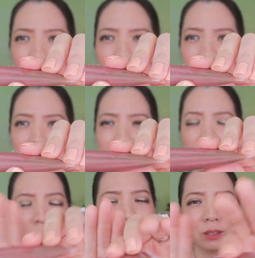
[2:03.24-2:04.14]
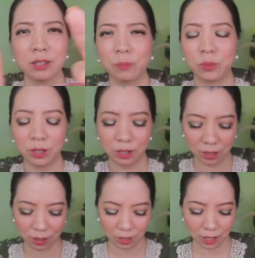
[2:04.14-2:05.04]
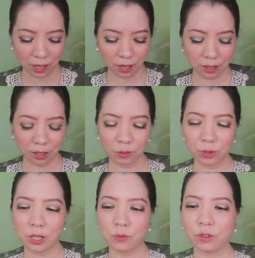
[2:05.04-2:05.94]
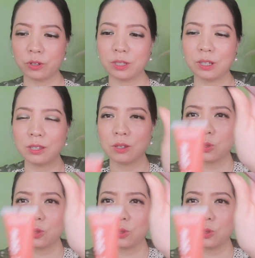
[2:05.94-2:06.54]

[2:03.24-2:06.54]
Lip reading: of pigments that got separated. Likewise for this